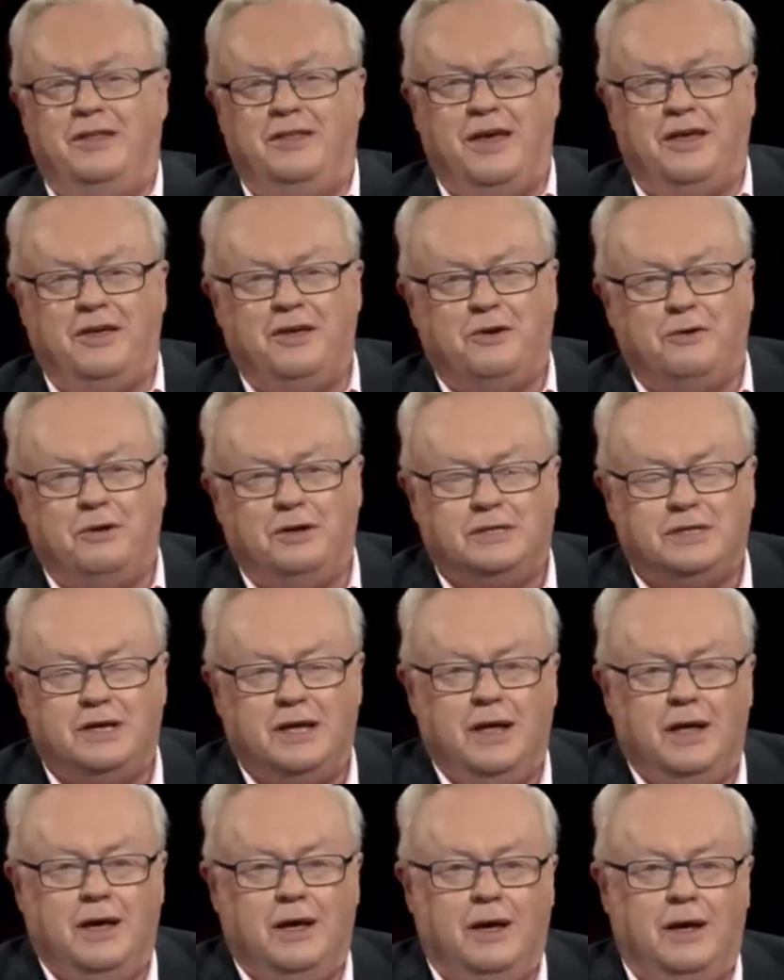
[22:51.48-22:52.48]
you. Thank you,
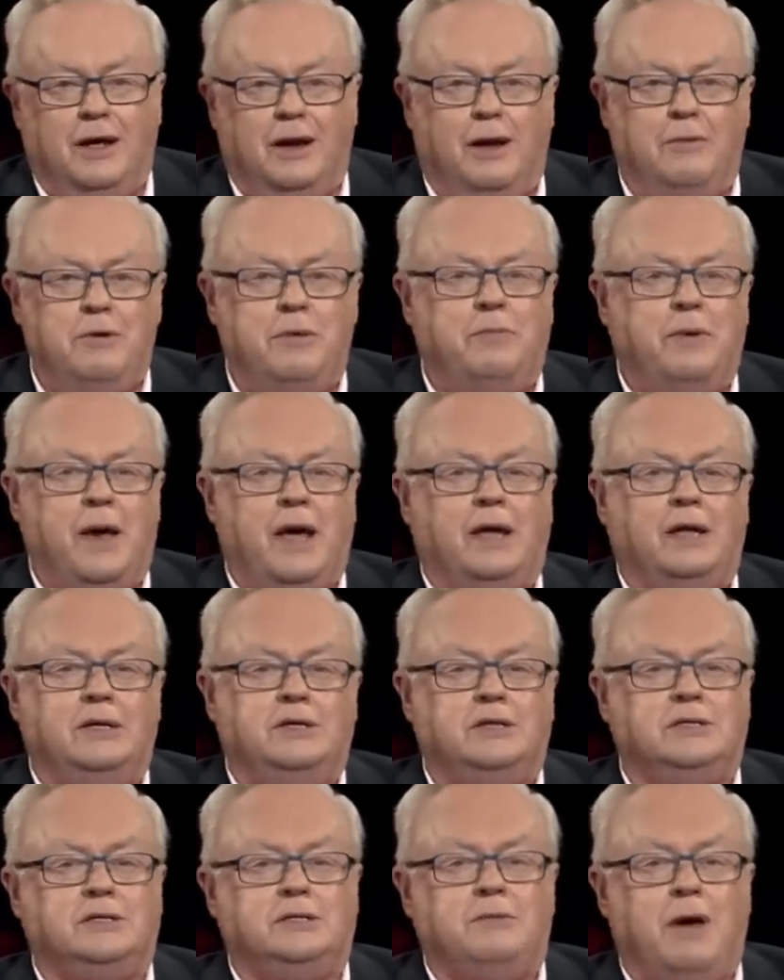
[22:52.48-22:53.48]
Chris. And I'll be back
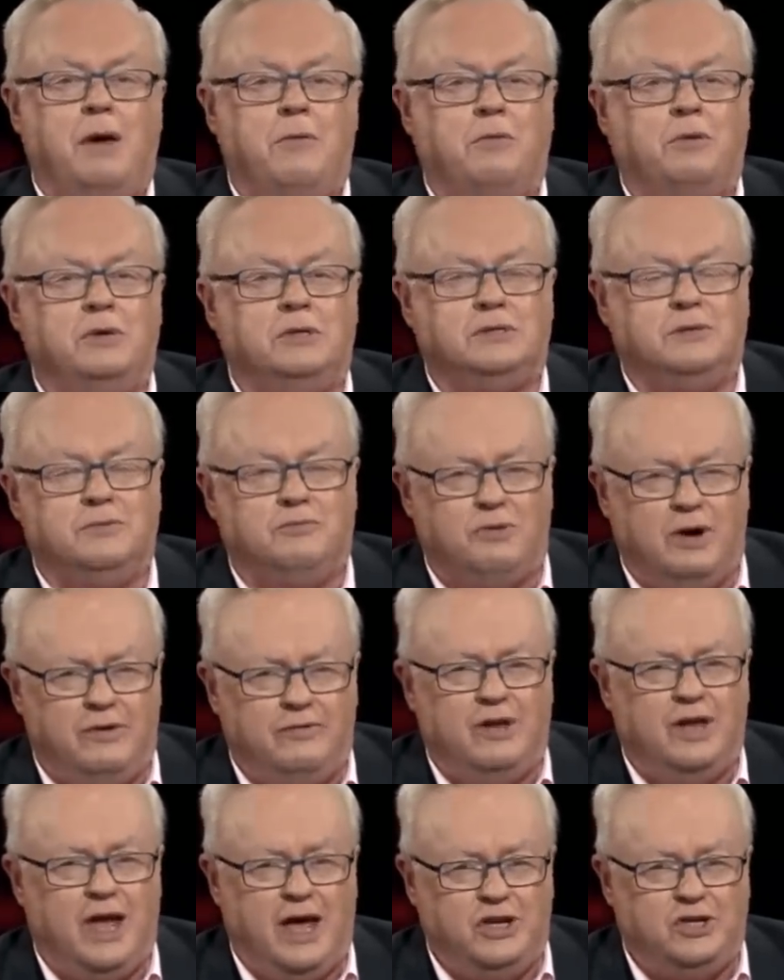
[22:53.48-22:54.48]
in just a moment with some
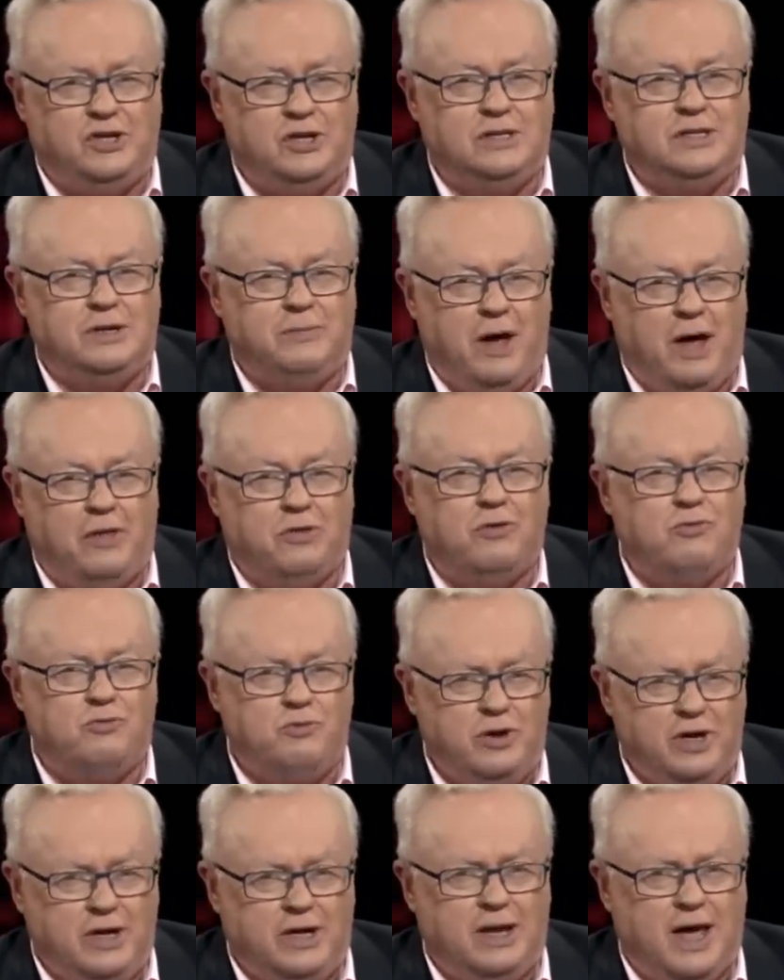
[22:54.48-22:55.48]
revelations about the
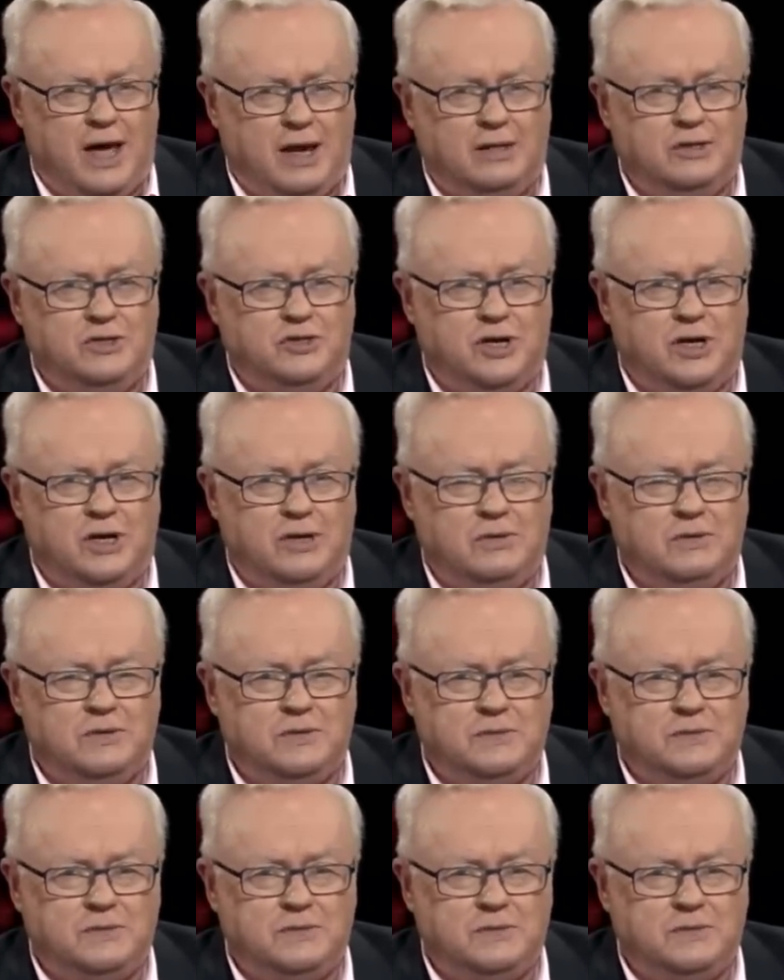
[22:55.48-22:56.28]
real Alan Jones.